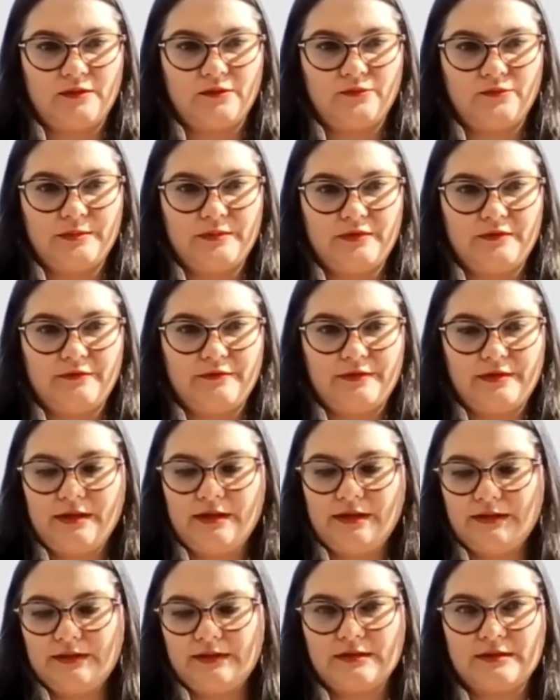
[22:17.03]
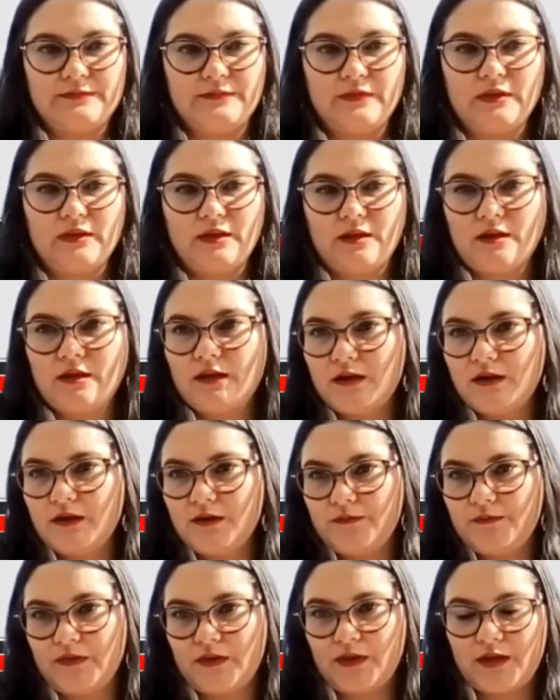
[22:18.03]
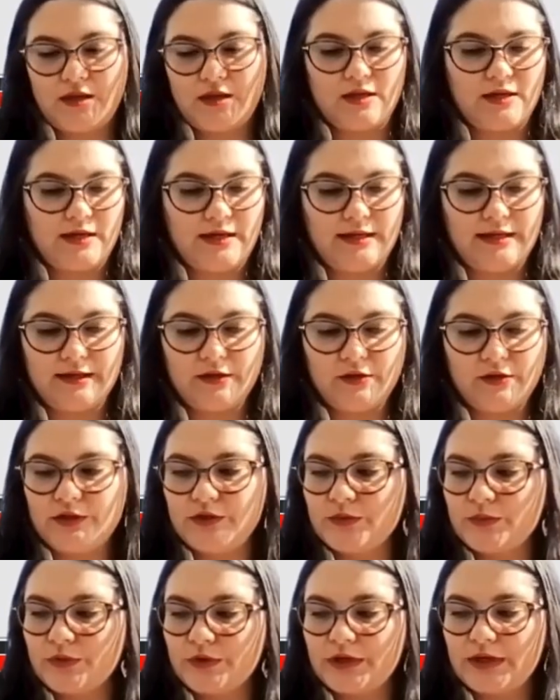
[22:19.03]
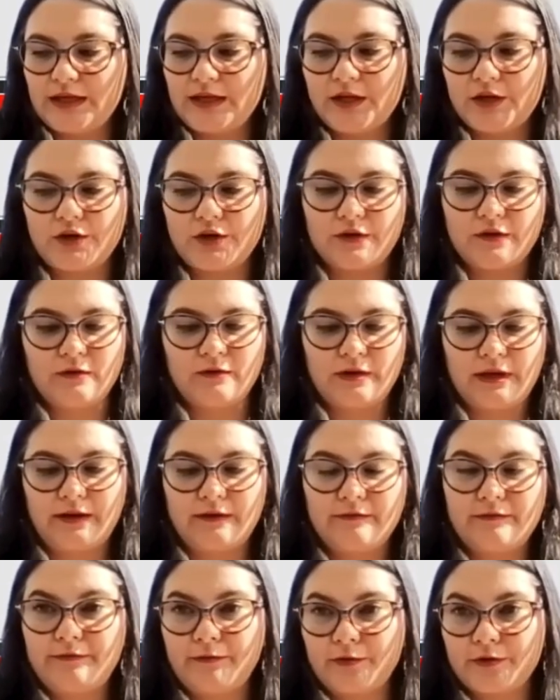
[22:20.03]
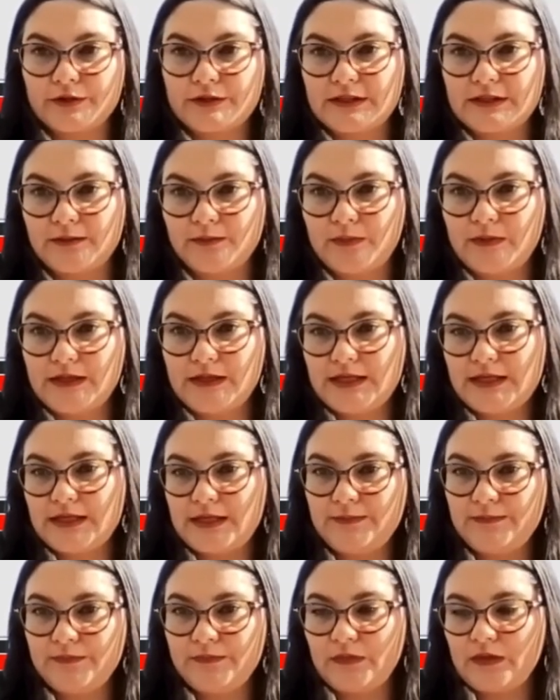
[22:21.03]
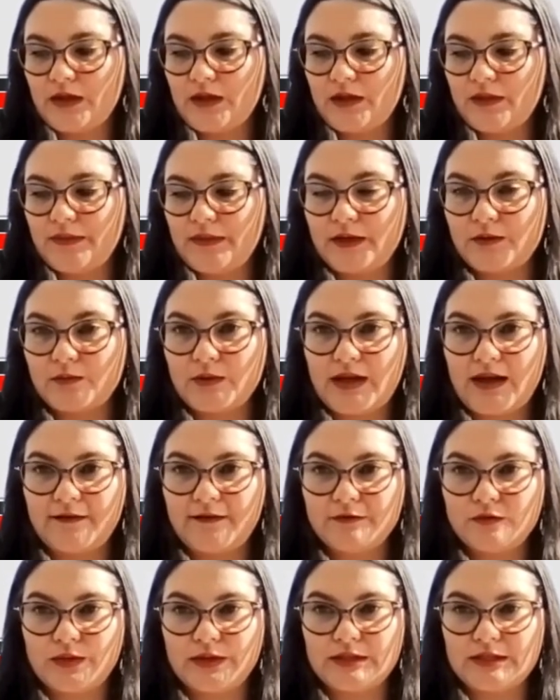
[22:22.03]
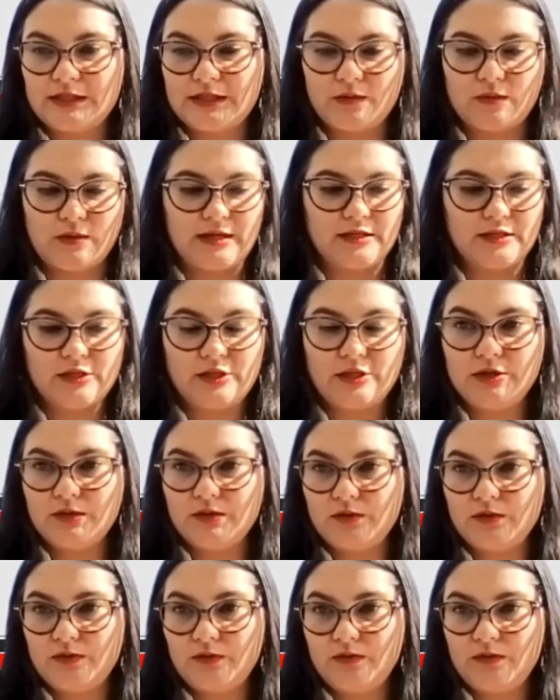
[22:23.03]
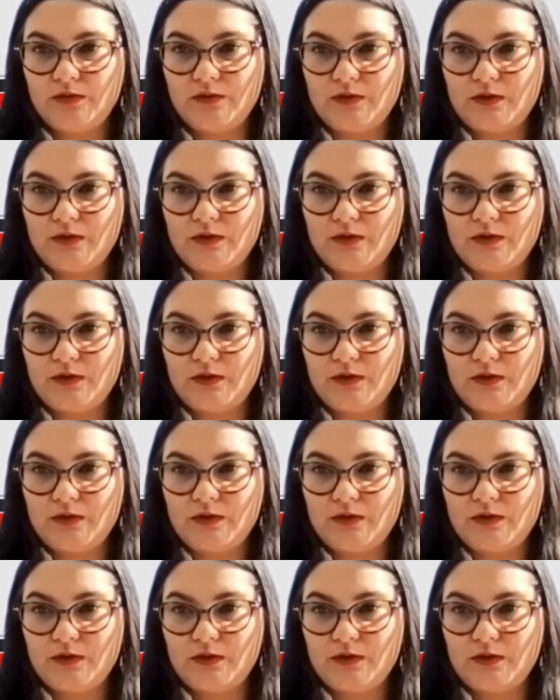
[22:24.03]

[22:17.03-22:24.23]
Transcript: remove this. And I'm going to put in here, okay, 14P, then we have 21Q.